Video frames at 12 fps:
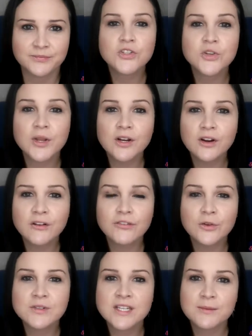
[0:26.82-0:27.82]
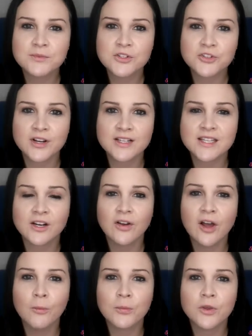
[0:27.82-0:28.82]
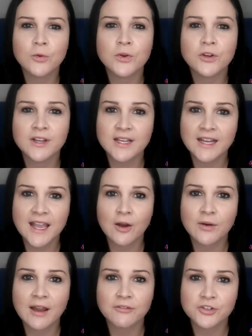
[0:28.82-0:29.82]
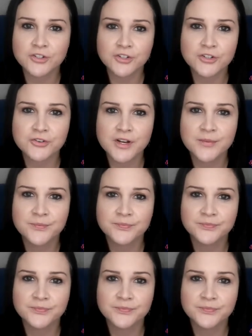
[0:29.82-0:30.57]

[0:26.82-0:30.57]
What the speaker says: So here are a few tips and tricks that'll help you when you're eating out after surgery.